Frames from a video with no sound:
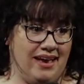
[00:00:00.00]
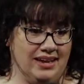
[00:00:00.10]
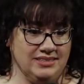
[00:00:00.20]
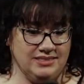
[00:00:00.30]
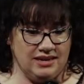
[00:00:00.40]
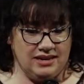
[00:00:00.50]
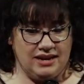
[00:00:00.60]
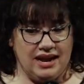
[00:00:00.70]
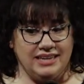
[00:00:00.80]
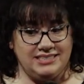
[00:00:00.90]
And
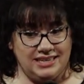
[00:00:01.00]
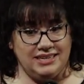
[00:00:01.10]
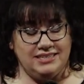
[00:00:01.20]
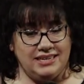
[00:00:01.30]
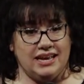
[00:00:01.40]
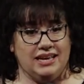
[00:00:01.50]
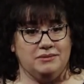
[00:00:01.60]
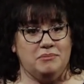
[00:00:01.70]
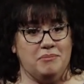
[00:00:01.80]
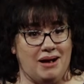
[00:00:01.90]
I did
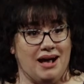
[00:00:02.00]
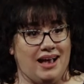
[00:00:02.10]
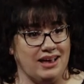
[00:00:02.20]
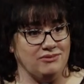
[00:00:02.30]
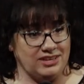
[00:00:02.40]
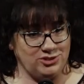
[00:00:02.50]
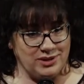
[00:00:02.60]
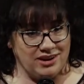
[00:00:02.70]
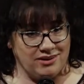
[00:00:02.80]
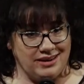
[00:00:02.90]
get my
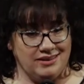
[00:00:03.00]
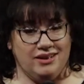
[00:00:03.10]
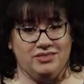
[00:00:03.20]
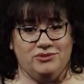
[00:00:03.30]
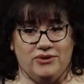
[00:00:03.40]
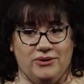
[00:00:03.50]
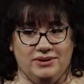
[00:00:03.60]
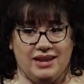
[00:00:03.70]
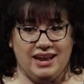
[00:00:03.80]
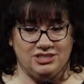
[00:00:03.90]
veterinarian on the phone.